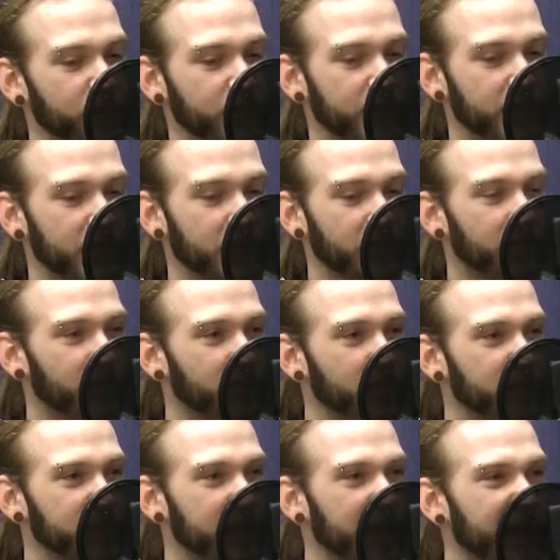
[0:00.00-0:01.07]
when
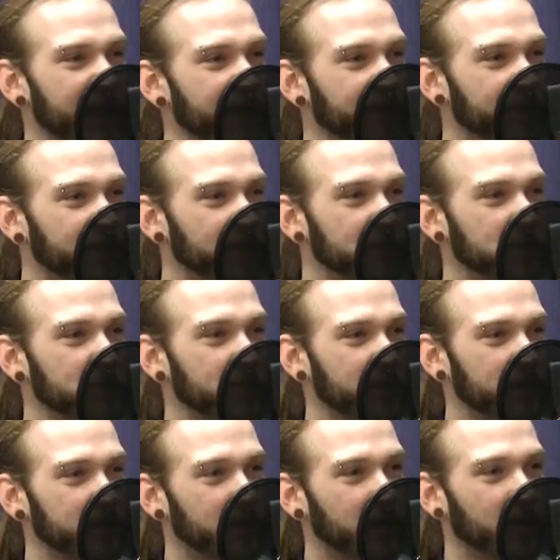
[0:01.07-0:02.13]
we get hired for those as
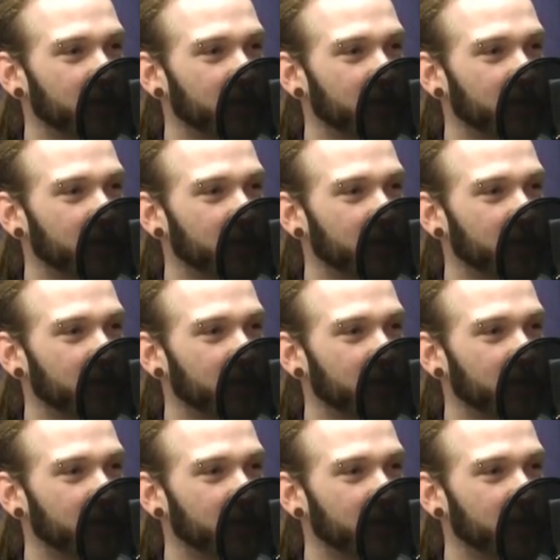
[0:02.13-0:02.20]
well.